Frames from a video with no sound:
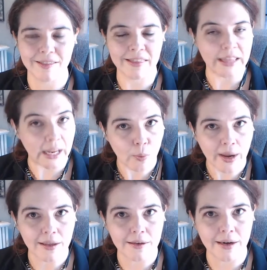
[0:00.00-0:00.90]
they
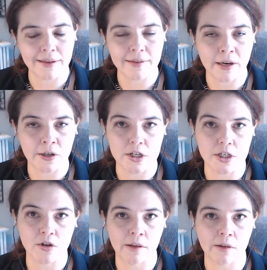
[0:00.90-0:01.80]
recognize energy
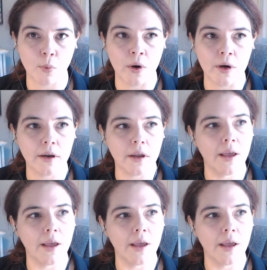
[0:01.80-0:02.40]
transport,